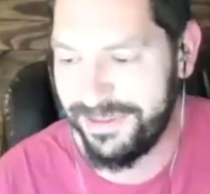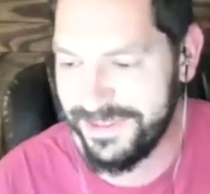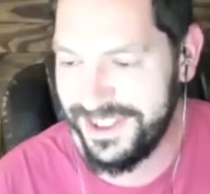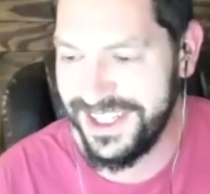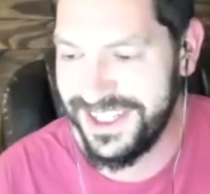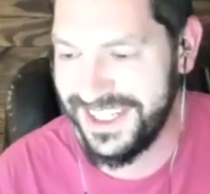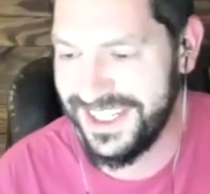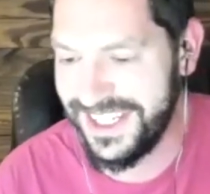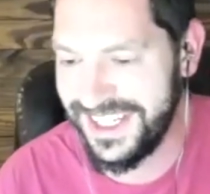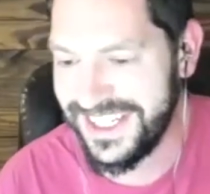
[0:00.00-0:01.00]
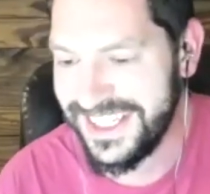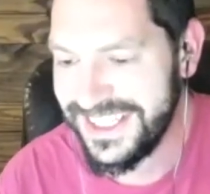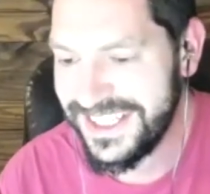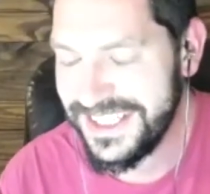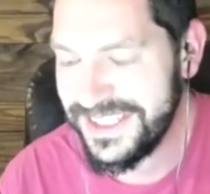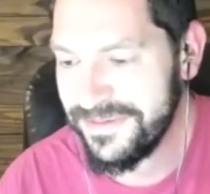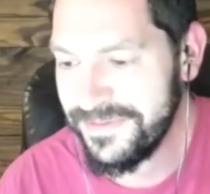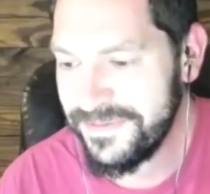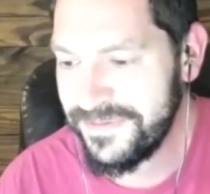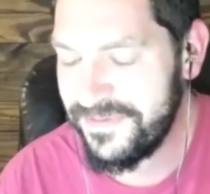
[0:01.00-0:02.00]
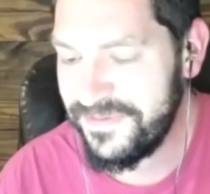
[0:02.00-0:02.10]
I was like, holy shit.